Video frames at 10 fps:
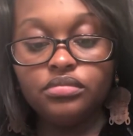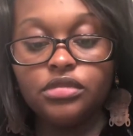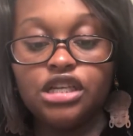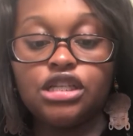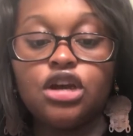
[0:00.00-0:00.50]

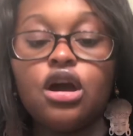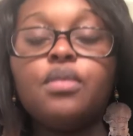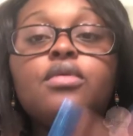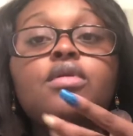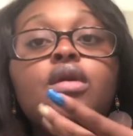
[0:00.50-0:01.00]
There's a
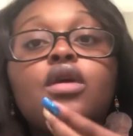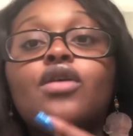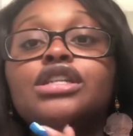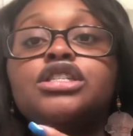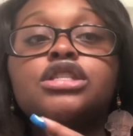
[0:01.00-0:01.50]
couple
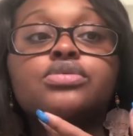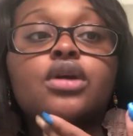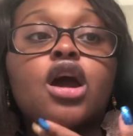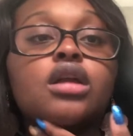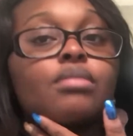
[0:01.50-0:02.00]
questions
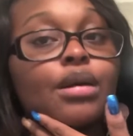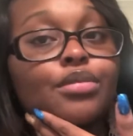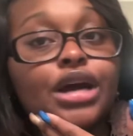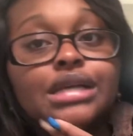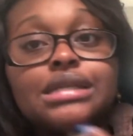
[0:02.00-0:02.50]
regarding my
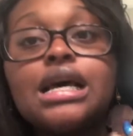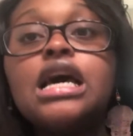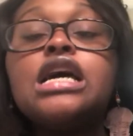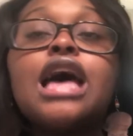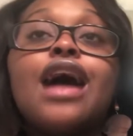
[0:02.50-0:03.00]
breast.
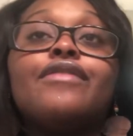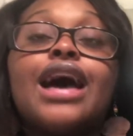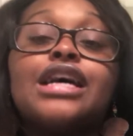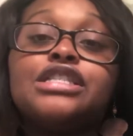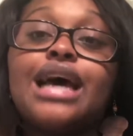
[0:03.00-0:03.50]
Have I
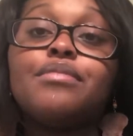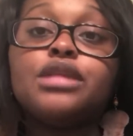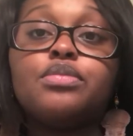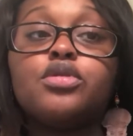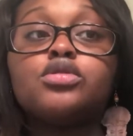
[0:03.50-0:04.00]
had chapped
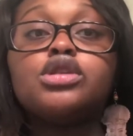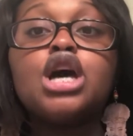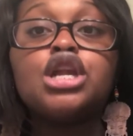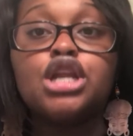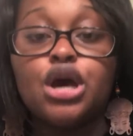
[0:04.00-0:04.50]
nipples?
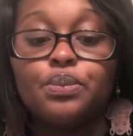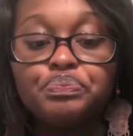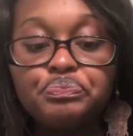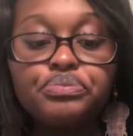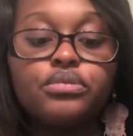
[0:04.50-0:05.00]
No.
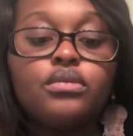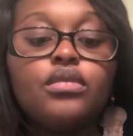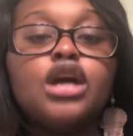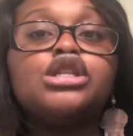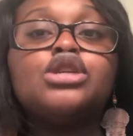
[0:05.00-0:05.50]

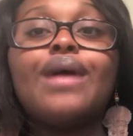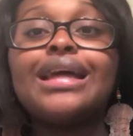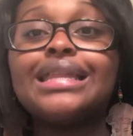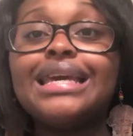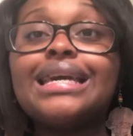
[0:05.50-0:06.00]
Do I
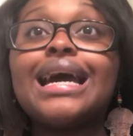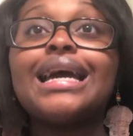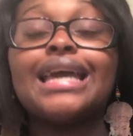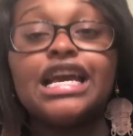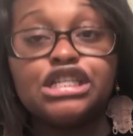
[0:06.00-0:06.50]
leak?
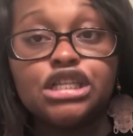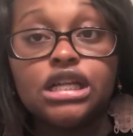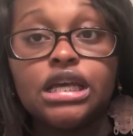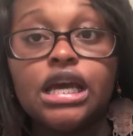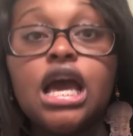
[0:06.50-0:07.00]

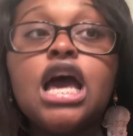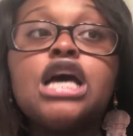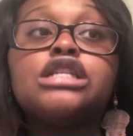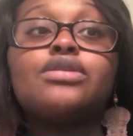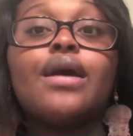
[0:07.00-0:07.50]
Occasionally.
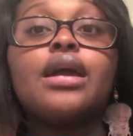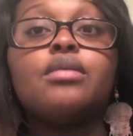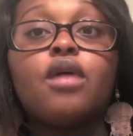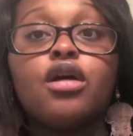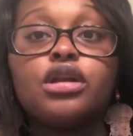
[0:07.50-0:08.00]
So I
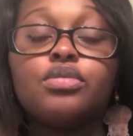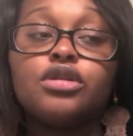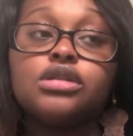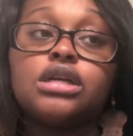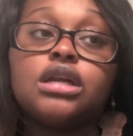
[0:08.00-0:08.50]
am already
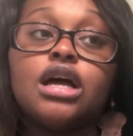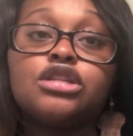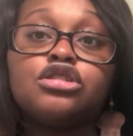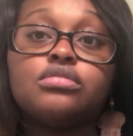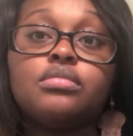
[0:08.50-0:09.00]
producing
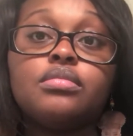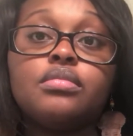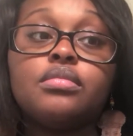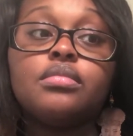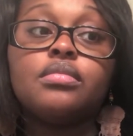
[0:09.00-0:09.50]
colostrum,
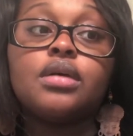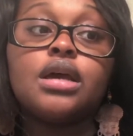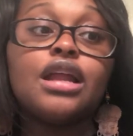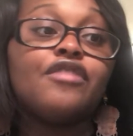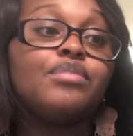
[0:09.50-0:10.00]

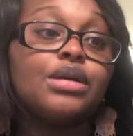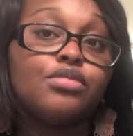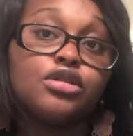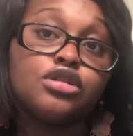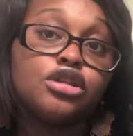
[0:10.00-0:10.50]
and I've been
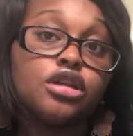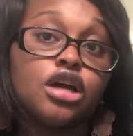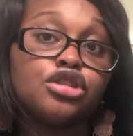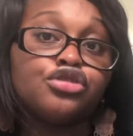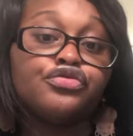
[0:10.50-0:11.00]
producing
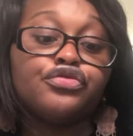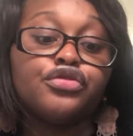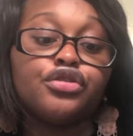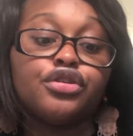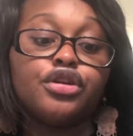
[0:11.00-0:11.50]
colostrum
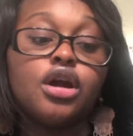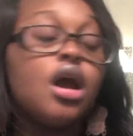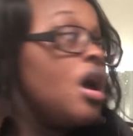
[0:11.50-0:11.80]
for